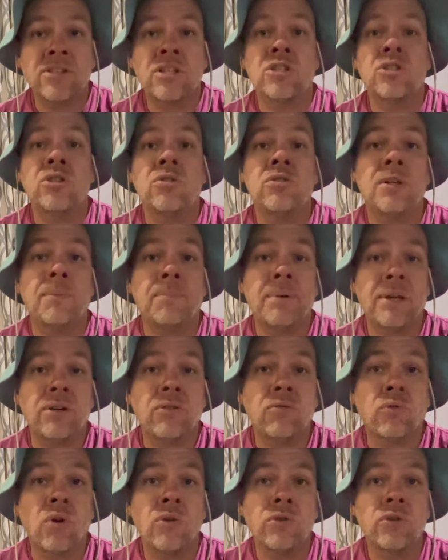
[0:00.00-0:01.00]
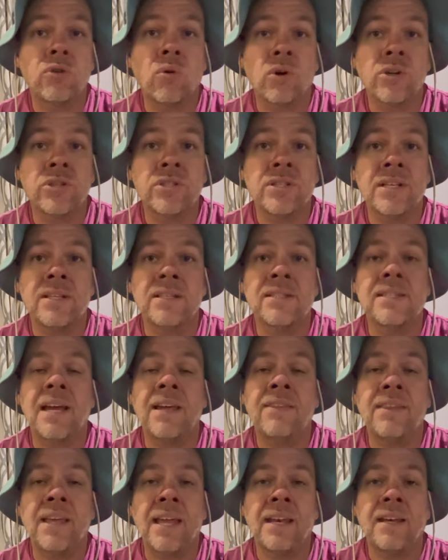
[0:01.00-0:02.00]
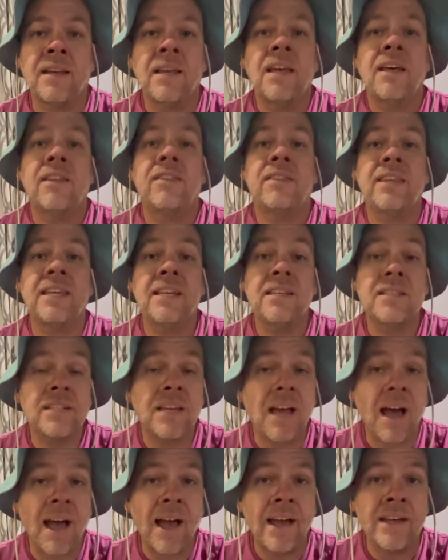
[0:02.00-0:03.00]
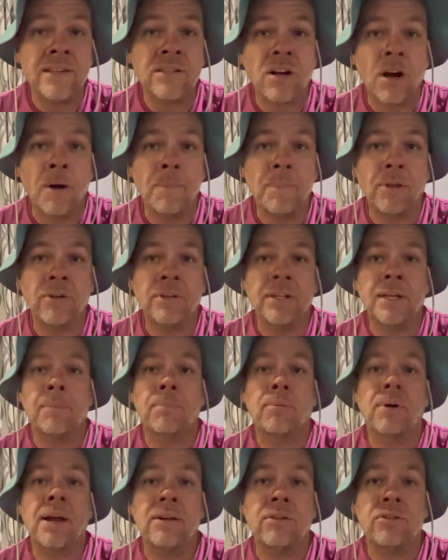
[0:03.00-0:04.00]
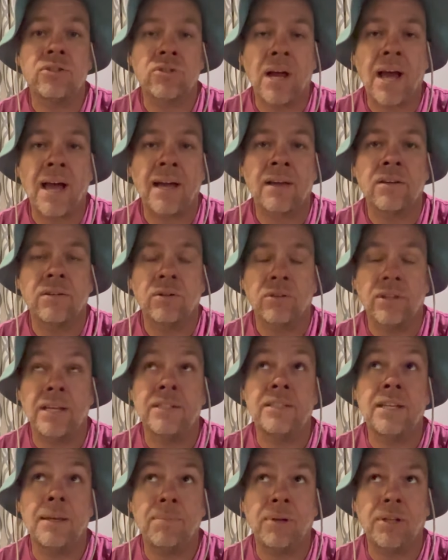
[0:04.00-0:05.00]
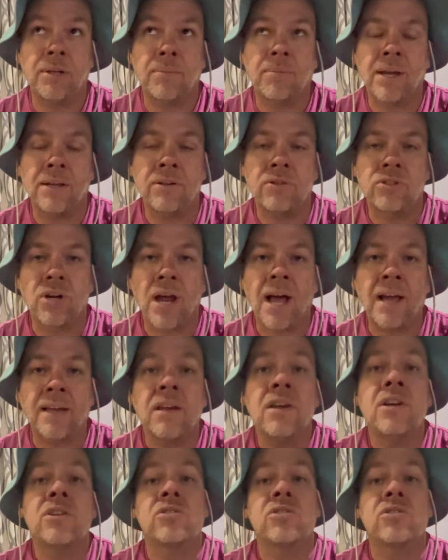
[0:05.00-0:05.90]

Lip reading: there's using big road courses, and then these guys are building a brand new track, or they did build a brand new track.